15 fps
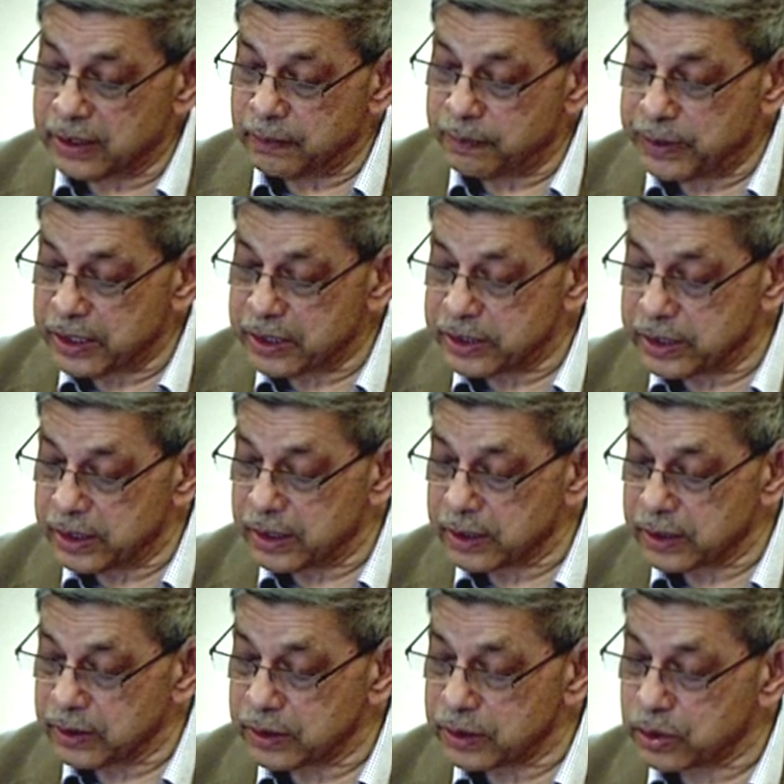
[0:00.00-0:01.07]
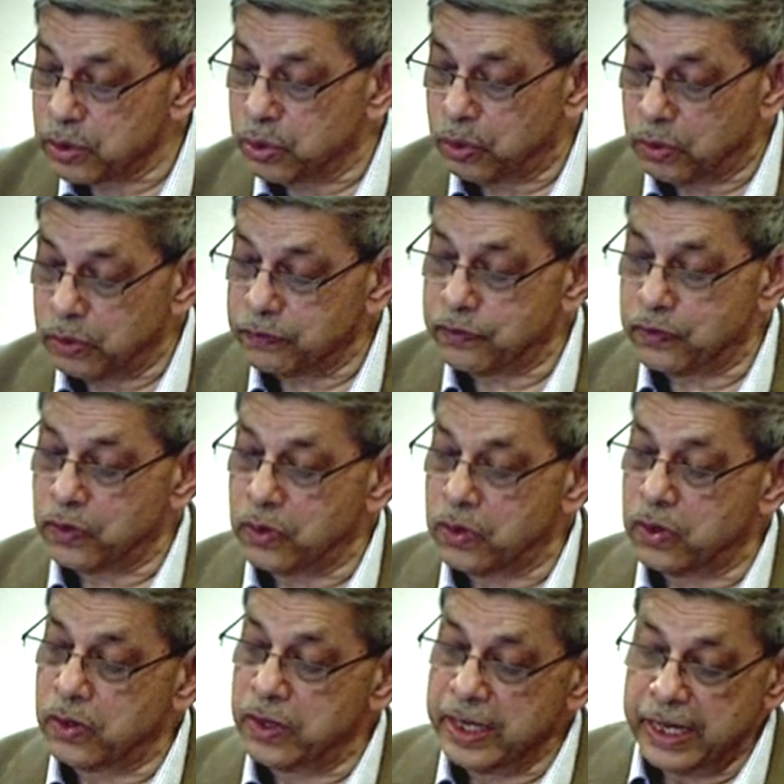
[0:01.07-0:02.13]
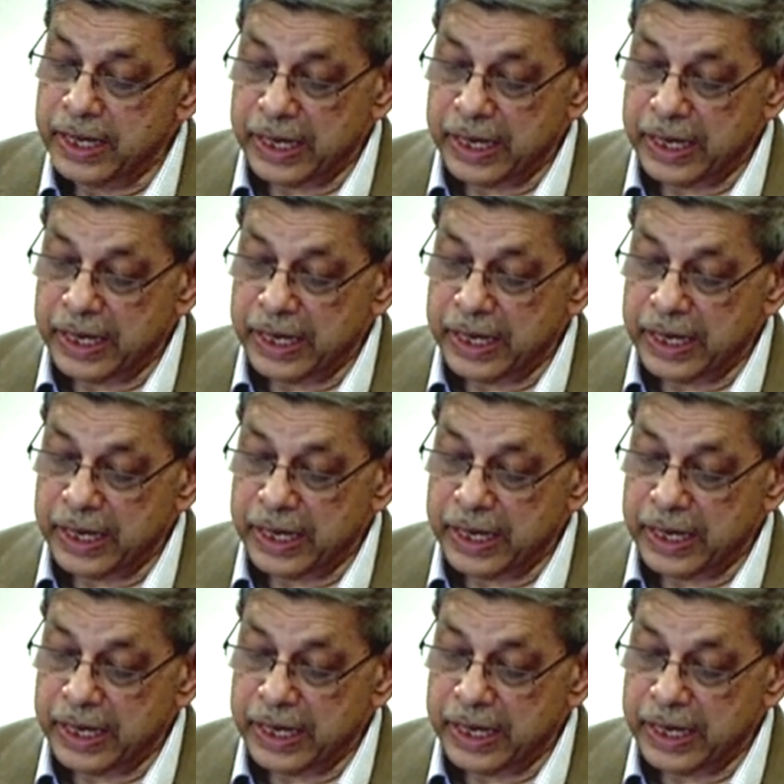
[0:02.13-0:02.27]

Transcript: and press circles called for